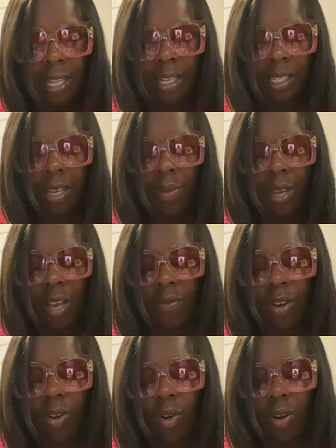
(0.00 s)
This could be in
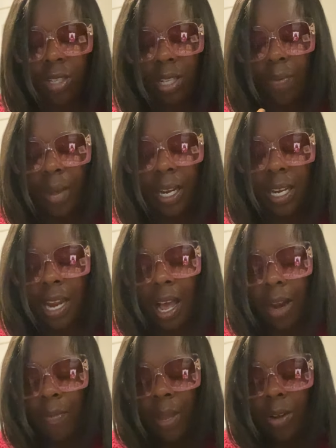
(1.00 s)
regards to money,
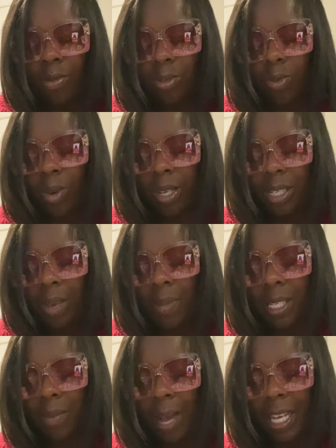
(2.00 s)
nine of pentacles, or this could be
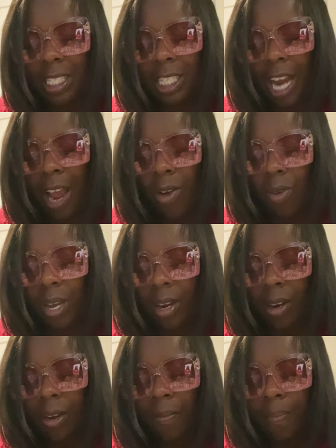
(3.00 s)
somebody's child here